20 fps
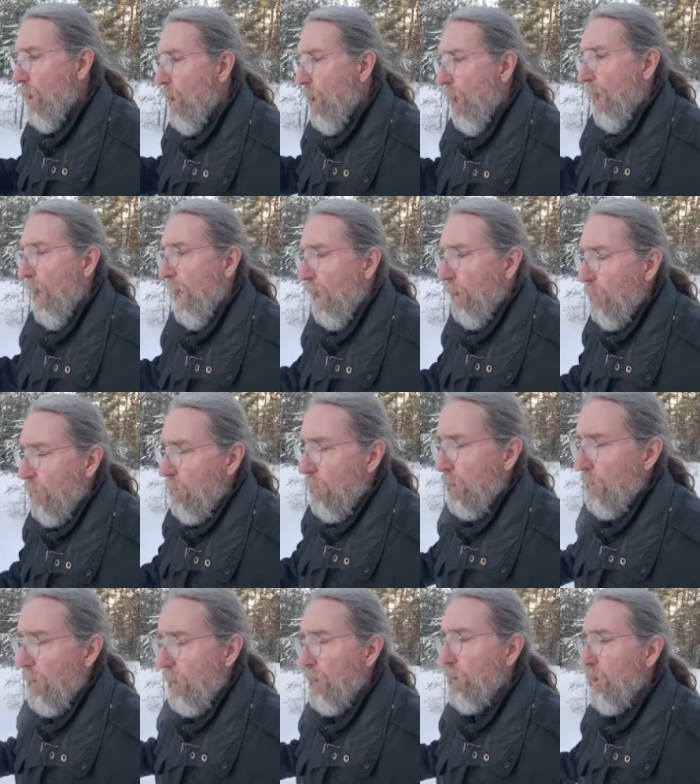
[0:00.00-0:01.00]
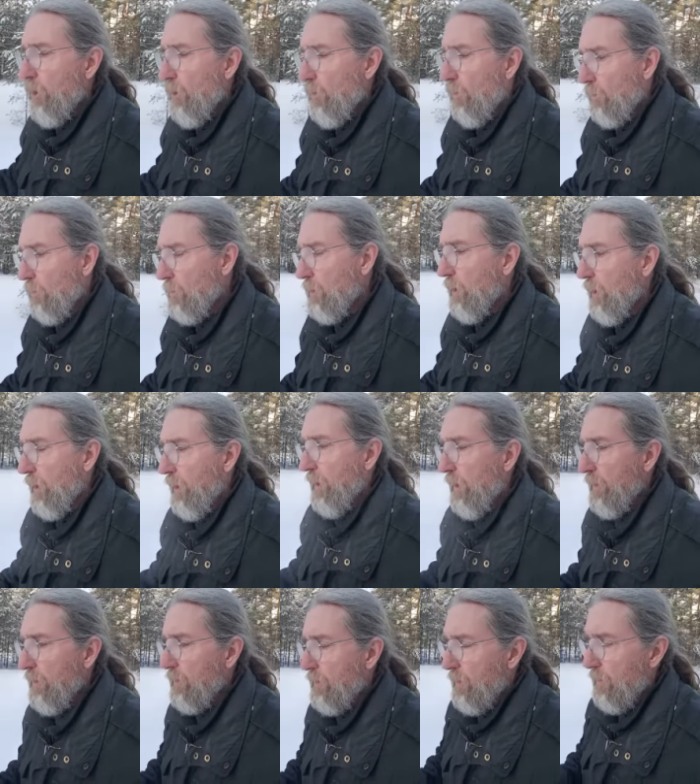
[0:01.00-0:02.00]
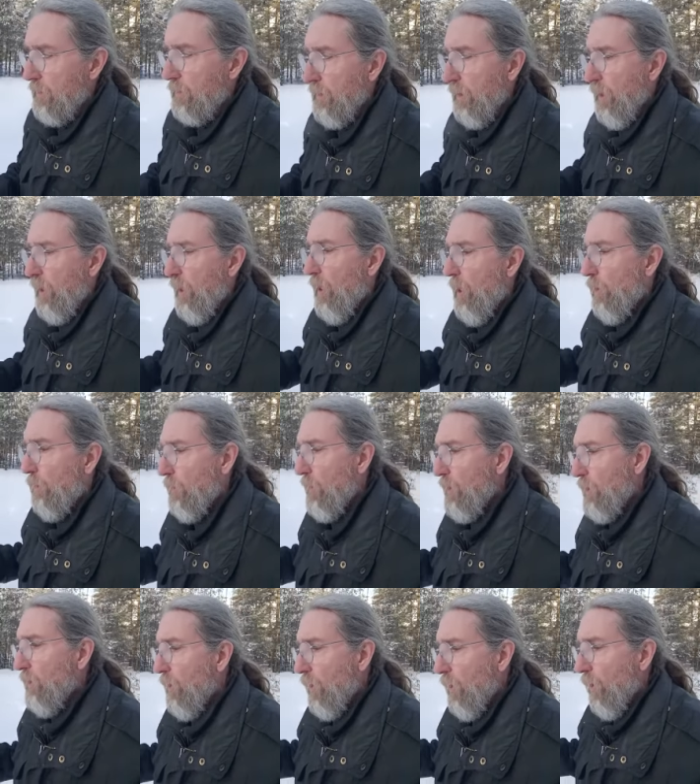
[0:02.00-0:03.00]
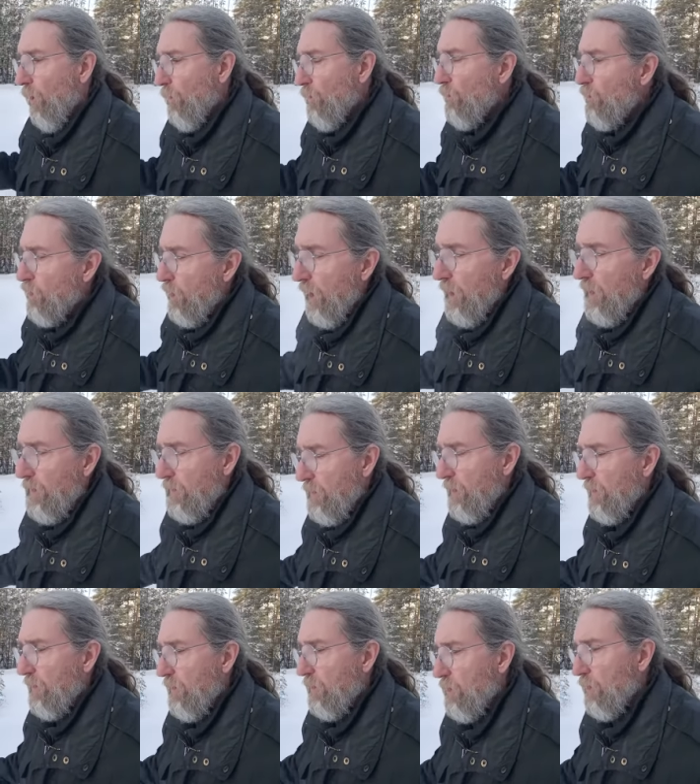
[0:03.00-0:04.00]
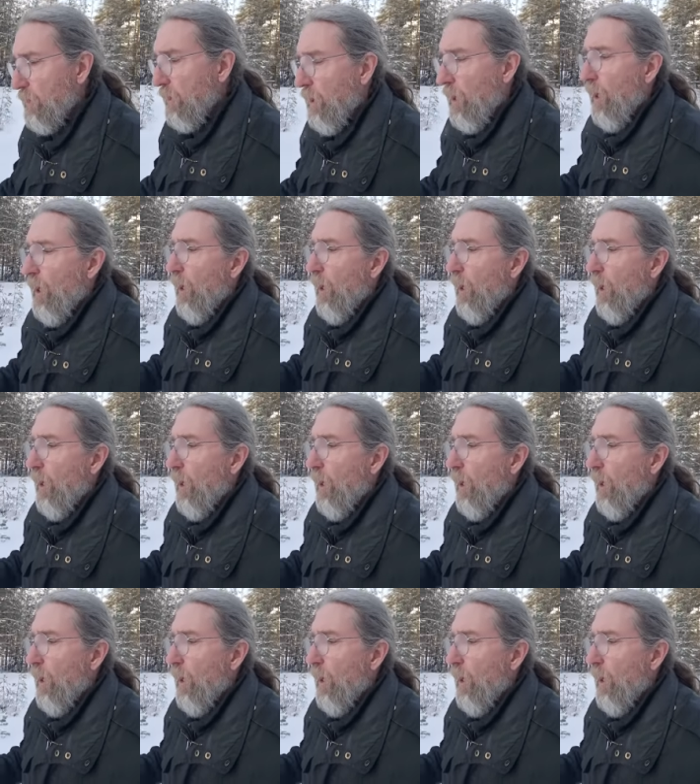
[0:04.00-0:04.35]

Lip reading: How they're used is that with an on-chain signature,